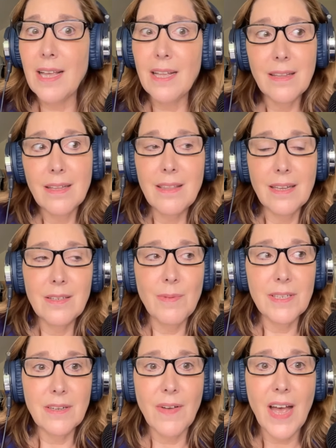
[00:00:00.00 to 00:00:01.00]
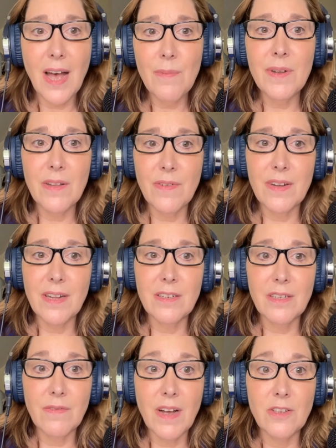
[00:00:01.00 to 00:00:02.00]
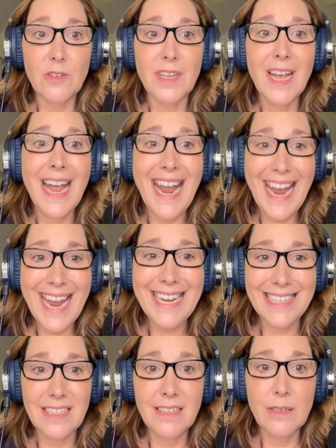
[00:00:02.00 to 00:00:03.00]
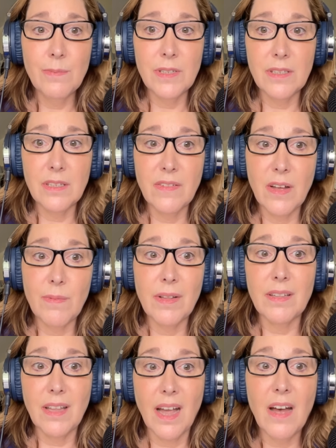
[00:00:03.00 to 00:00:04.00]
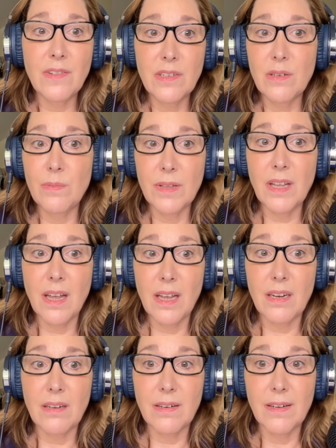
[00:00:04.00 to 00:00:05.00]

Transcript: think to myself, how many financial advisors hate business development? Like, they have to do it, but they hate it.